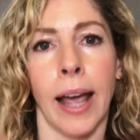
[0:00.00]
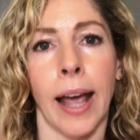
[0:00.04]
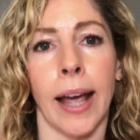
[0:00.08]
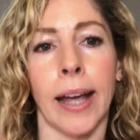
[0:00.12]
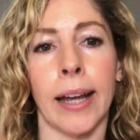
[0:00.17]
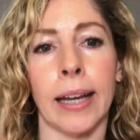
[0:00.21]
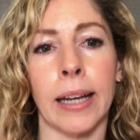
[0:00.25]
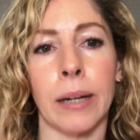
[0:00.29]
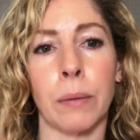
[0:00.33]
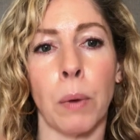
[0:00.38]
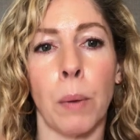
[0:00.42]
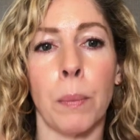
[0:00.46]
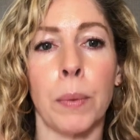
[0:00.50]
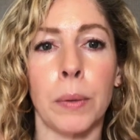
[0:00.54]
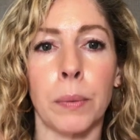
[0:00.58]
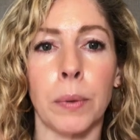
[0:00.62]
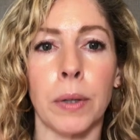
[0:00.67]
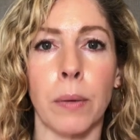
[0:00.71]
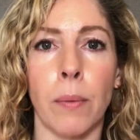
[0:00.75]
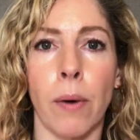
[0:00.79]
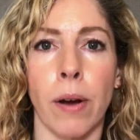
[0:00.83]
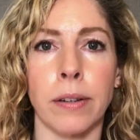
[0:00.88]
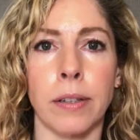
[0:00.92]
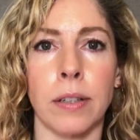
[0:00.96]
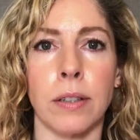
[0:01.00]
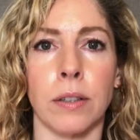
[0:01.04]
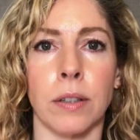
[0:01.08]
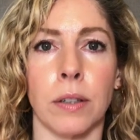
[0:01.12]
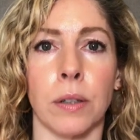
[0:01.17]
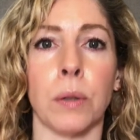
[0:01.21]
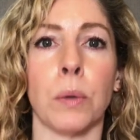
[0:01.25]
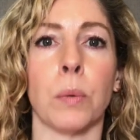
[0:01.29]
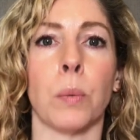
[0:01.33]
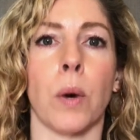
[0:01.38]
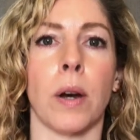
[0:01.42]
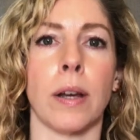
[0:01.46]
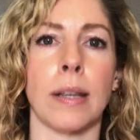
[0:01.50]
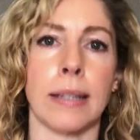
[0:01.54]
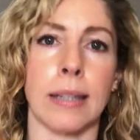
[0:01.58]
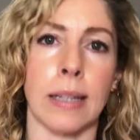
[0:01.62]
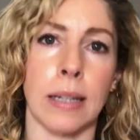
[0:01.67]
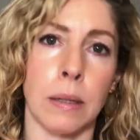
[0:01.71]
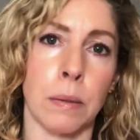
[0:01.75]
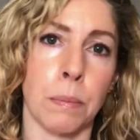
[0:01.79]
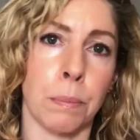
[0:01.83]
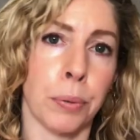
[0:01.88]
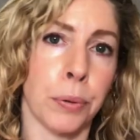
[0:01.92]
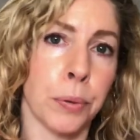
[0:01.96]
And what we really wanted to do was
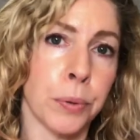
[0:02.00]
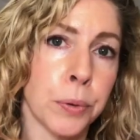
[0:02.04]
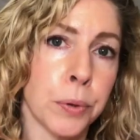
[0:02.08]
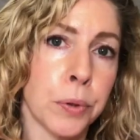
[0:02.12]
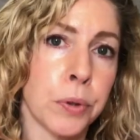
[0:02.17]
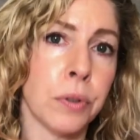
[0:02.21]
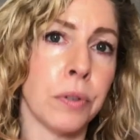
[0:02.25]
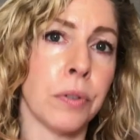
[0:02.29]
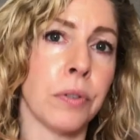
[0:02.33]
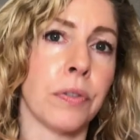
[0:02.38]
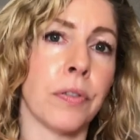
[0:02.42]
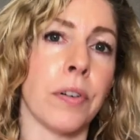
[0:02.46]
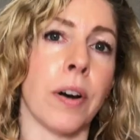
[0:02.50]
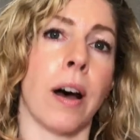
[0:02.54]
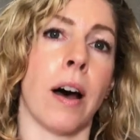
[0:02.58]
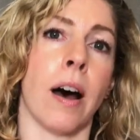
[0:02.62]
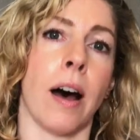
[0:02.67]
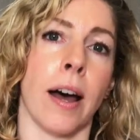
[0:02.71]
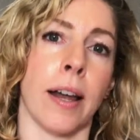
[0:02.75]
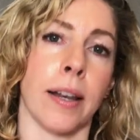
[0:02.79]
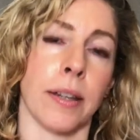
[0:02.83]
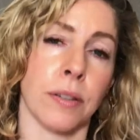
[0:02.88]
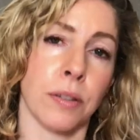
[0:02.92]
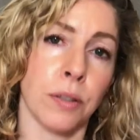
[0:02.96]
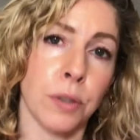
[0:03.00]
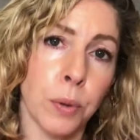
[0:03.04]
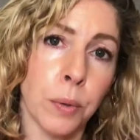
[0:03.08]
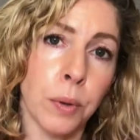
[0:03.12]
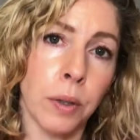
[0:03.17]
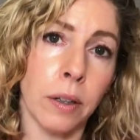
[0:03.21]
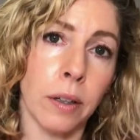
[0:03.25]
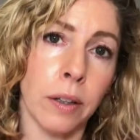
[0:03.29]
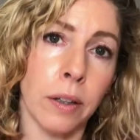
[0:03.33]
improve on student